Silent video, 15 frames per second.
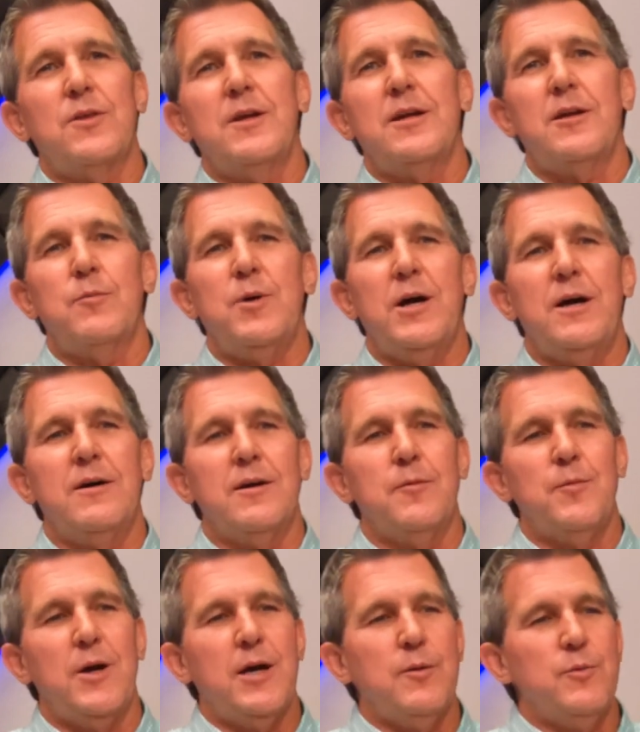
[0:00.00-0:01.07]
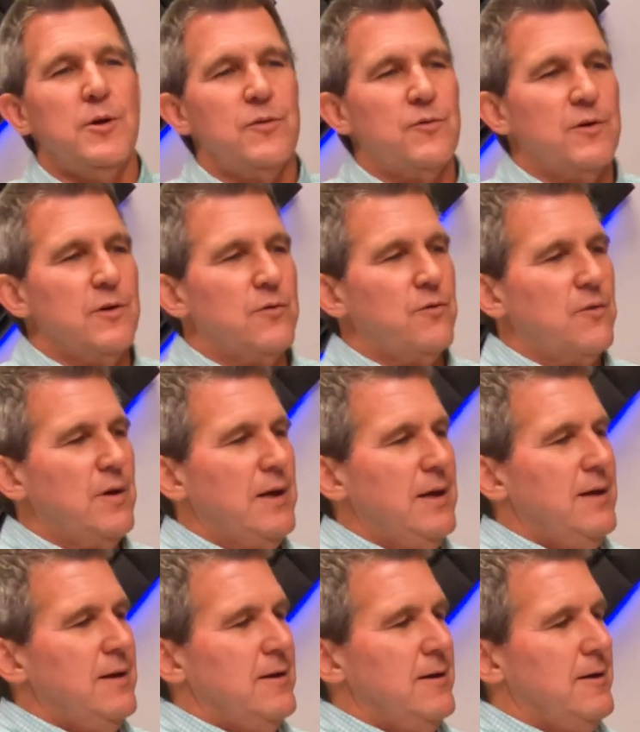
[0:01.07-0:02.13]
think about at my business.
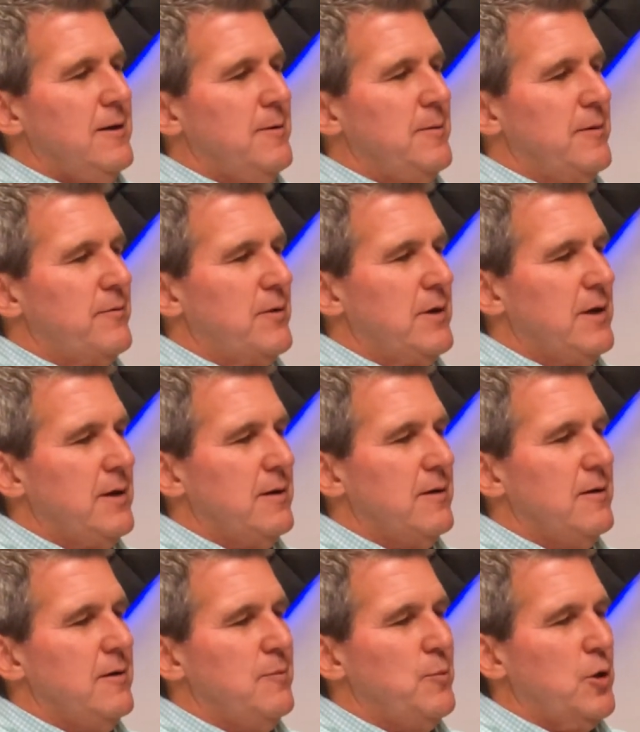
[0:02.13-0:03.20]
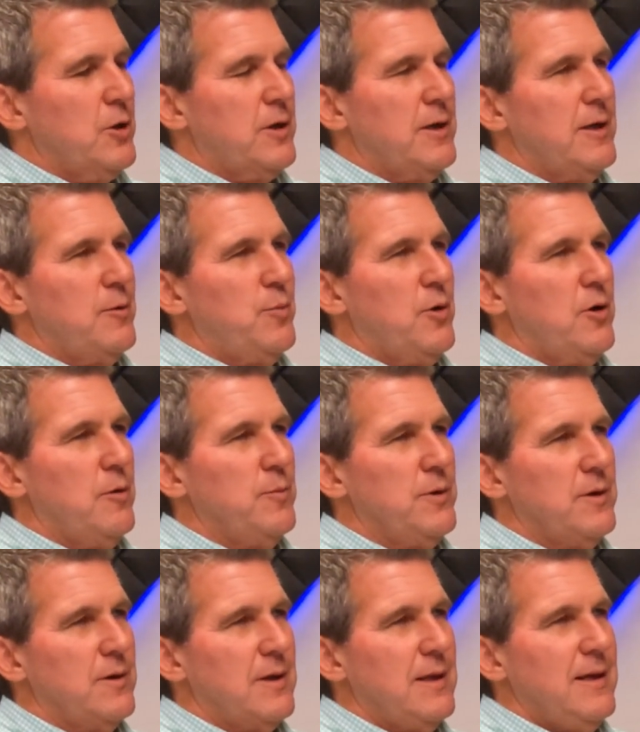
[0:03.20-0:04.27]
I've got a marketing
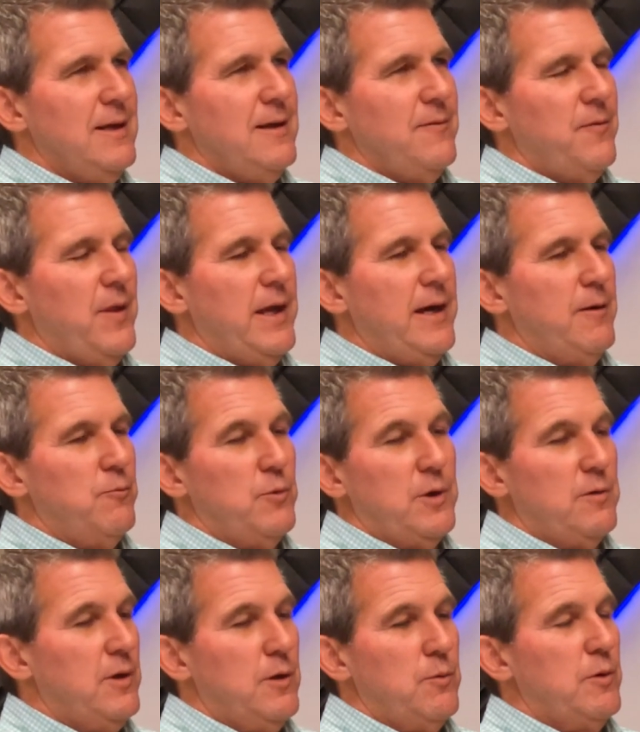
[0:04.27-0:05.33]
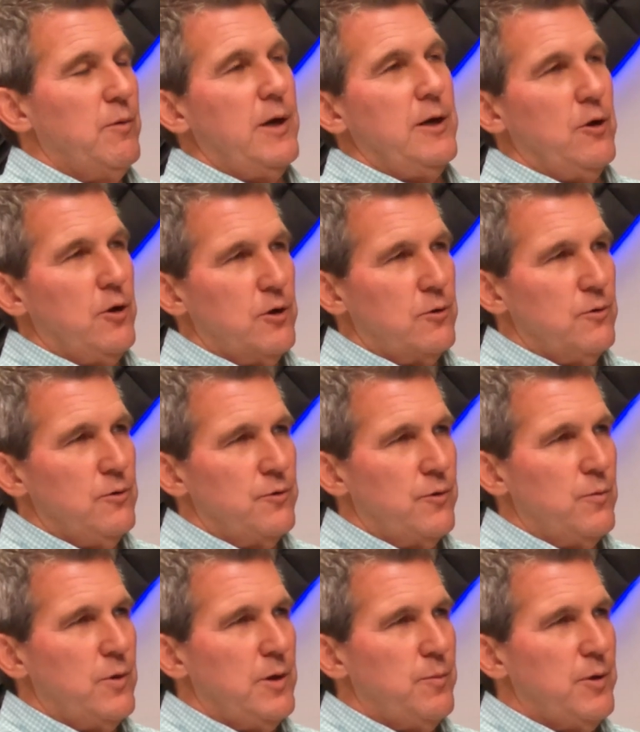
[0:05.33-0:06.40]
department that we write articles
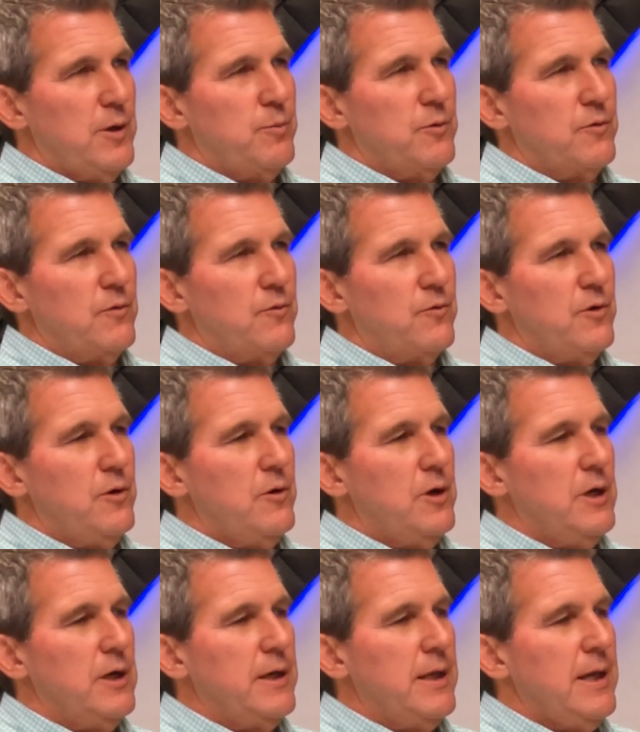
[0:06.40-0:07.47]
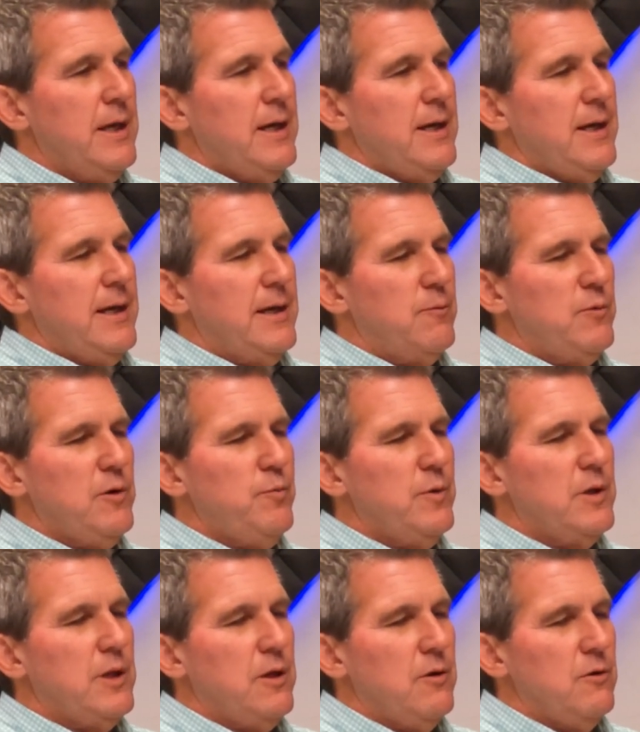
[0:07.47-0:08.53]
and white papers and so on. And we've
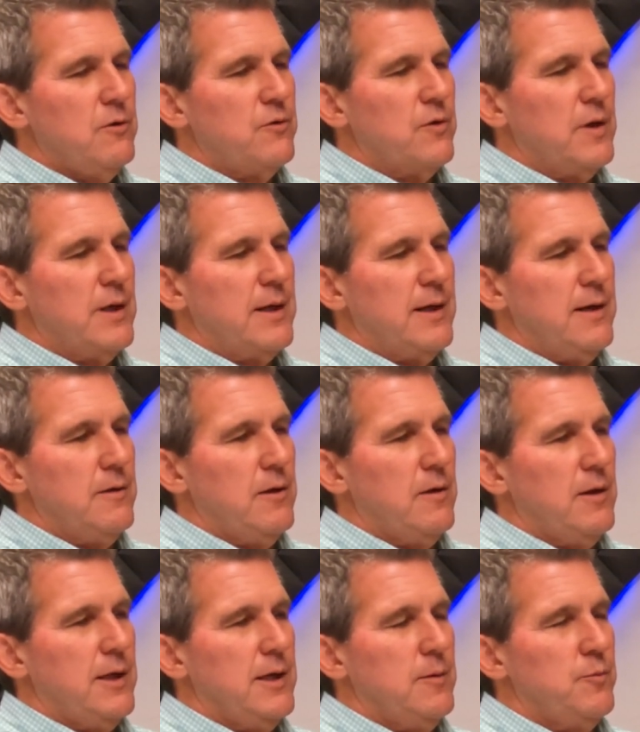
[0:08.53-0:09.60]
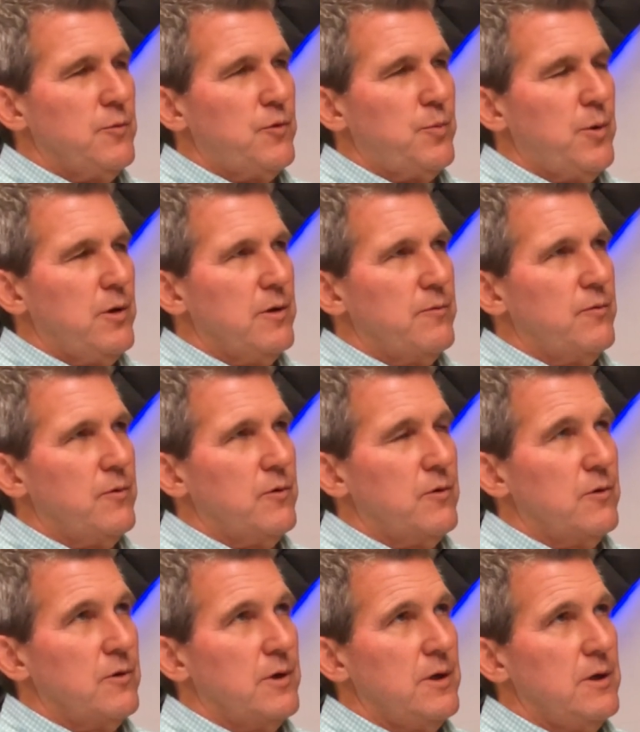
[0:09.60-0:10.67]
been using LLMs probably
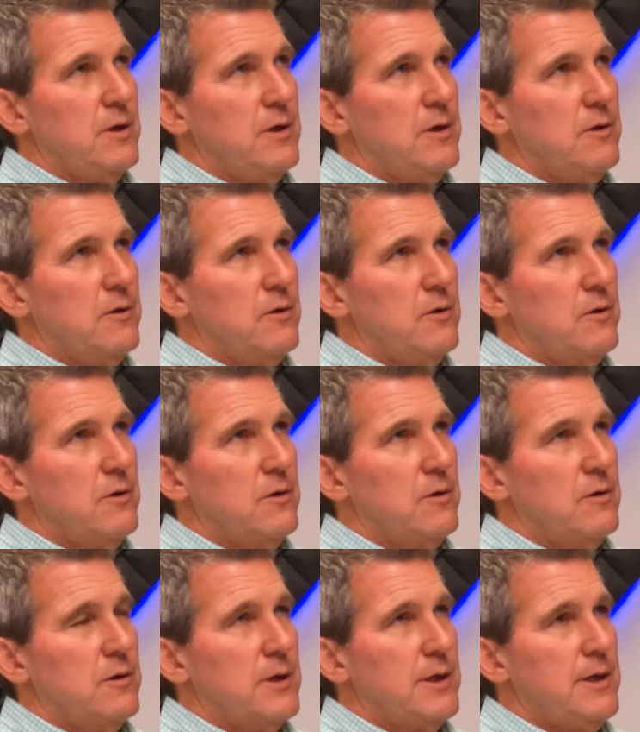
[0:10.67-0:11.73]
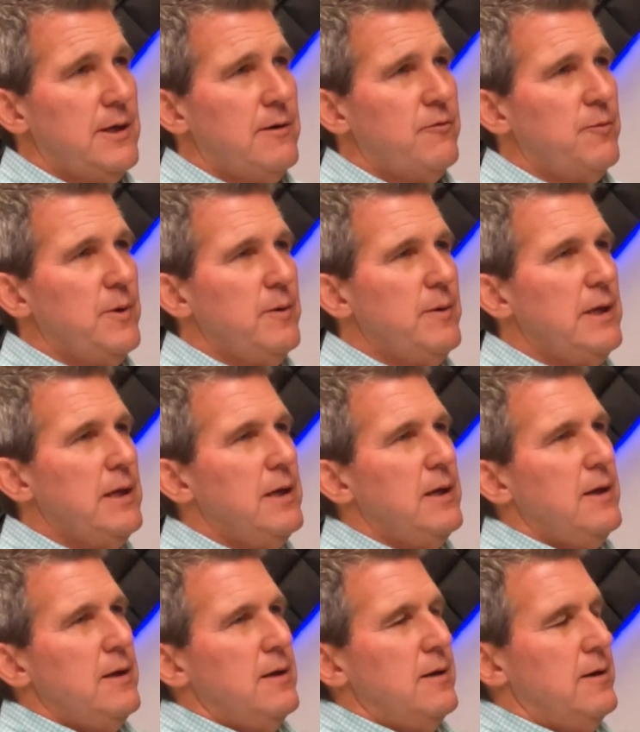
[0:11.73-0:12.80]
for a year and a half, maybe.
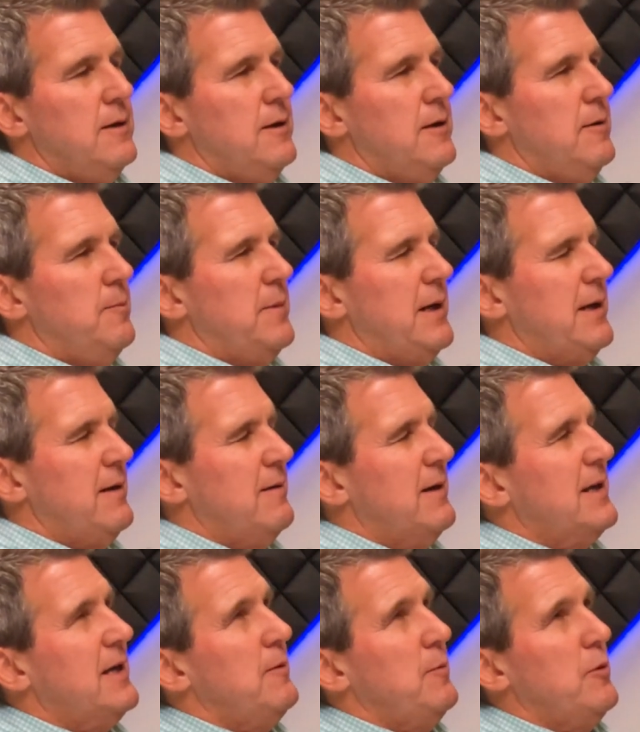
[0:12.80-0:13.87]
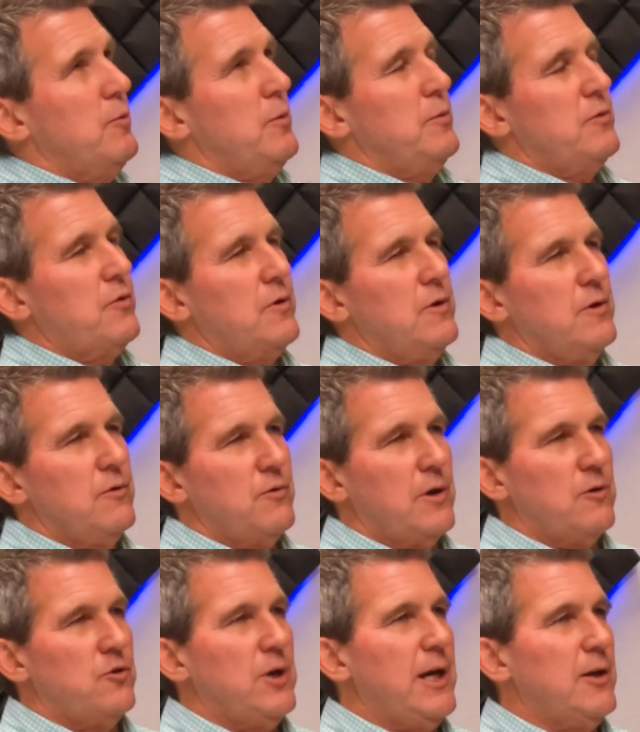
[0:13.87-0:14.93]
I can't remember when we started
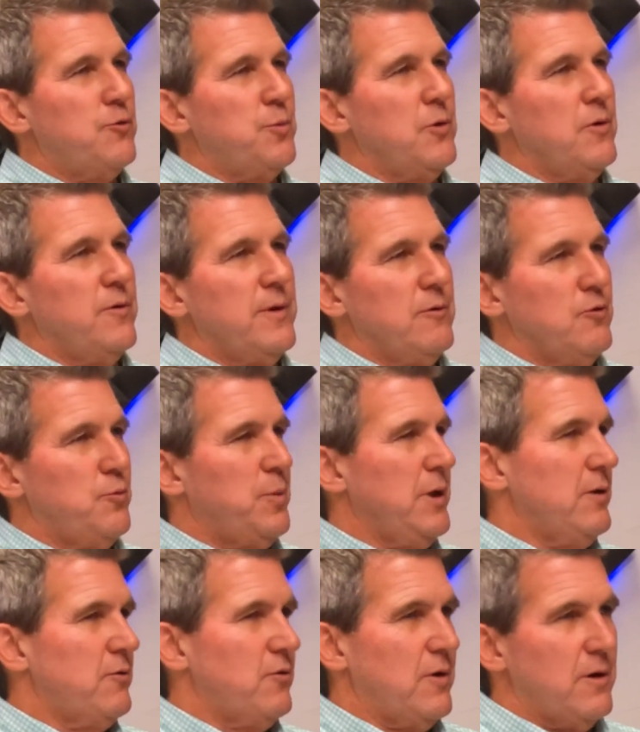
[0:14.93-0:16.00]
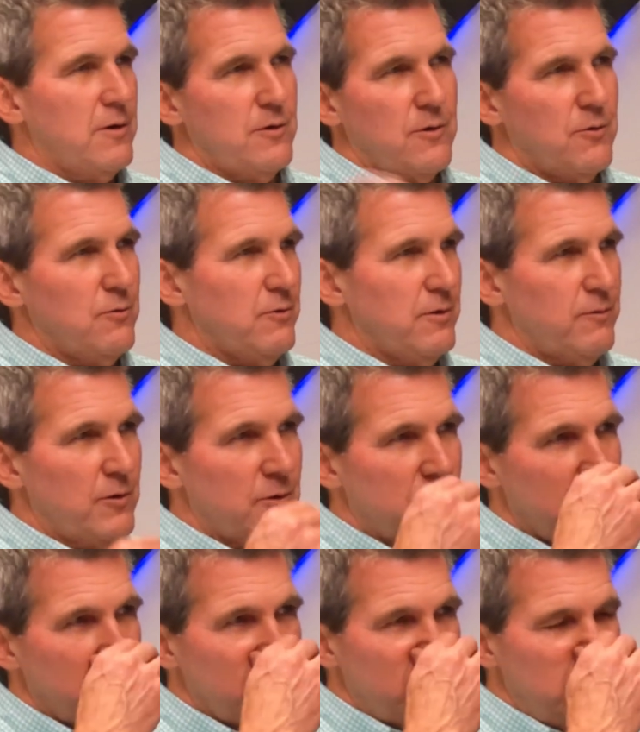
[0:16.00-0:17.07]
using Jasper, that was based on an early
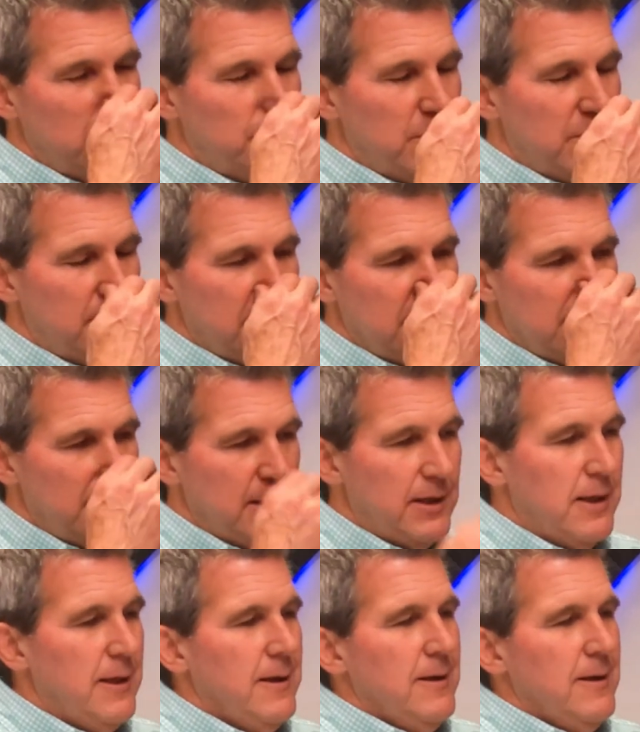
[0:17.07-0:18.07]
version of GPT.